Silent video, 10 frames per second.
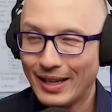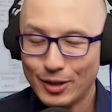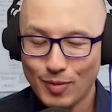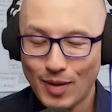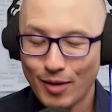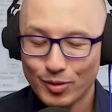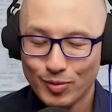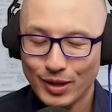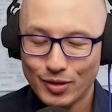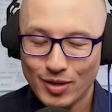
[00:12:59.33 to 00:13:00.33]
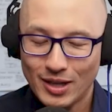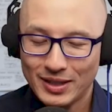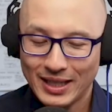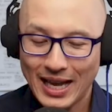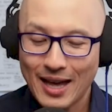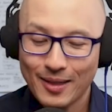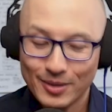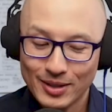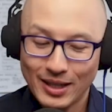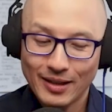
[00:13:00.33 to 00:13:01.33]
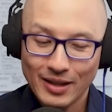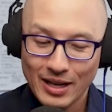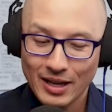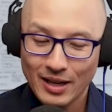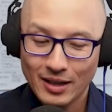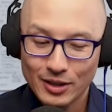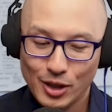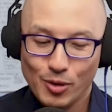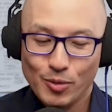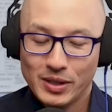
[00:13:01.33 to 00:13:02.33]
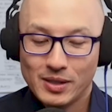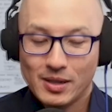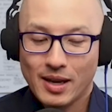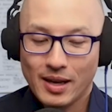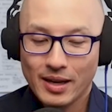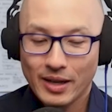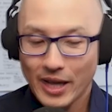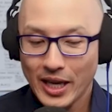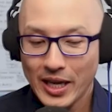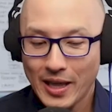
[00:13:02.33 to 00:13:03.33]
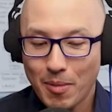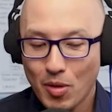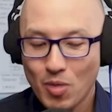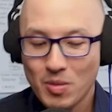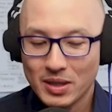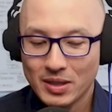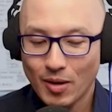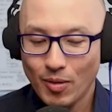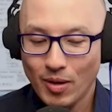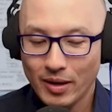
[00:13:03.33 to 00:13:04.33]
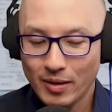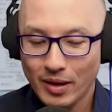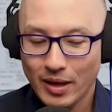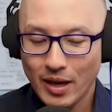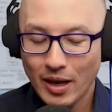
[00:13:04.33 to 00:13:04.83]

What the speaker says: And that's why I was really drawn to Kathy. It's like she was in that moment, a